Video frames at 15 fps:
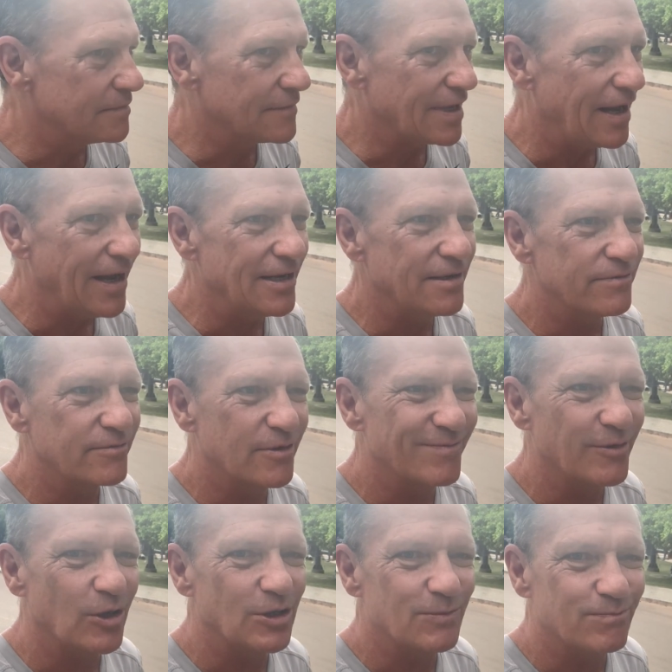kind of
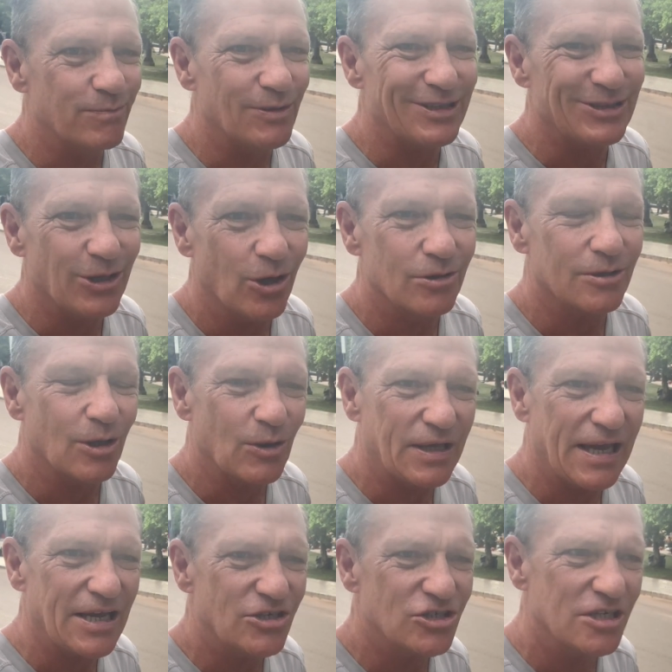good but not
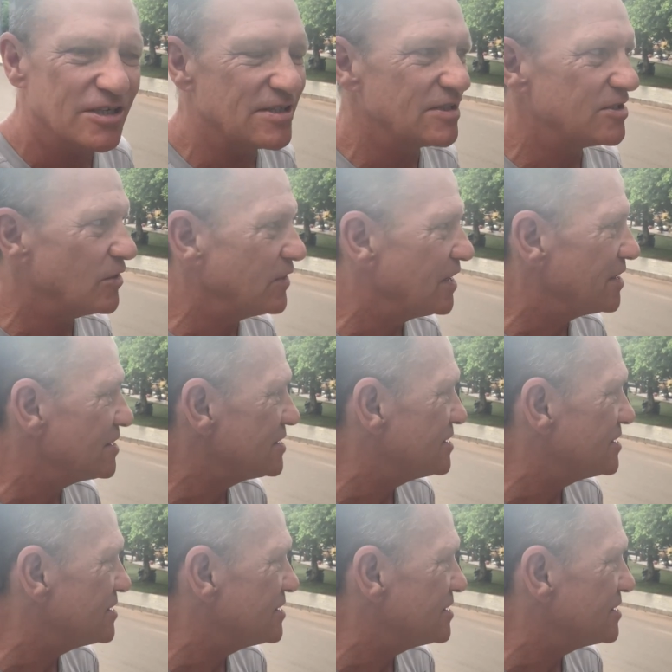location, because it's on the other